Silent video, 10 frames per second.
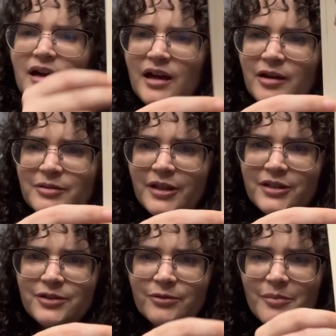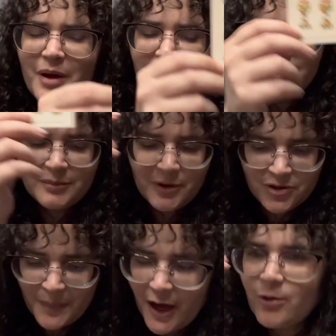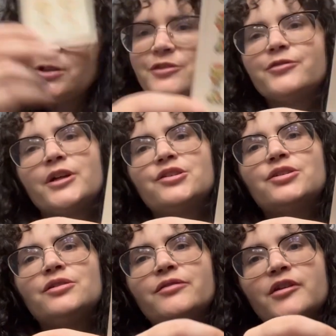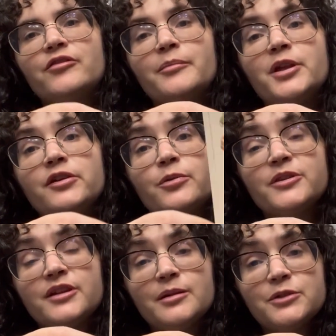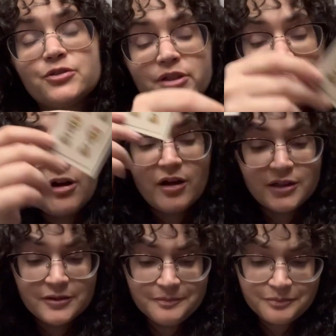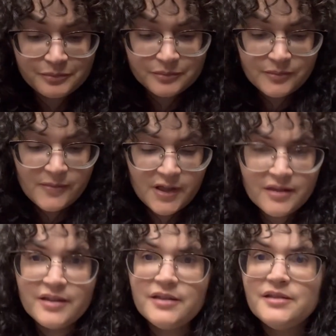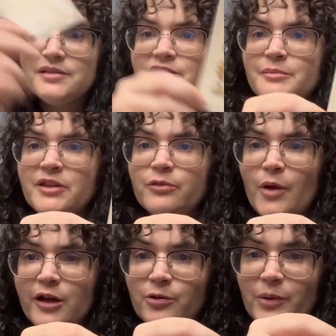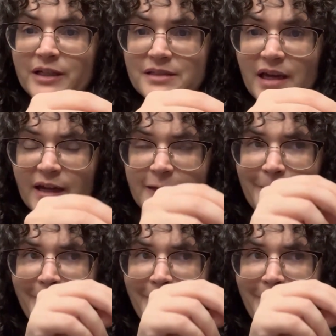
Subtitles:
I would like to remind about the power differential if you're familiar with the imagery on the Smith Rider-Waite deck.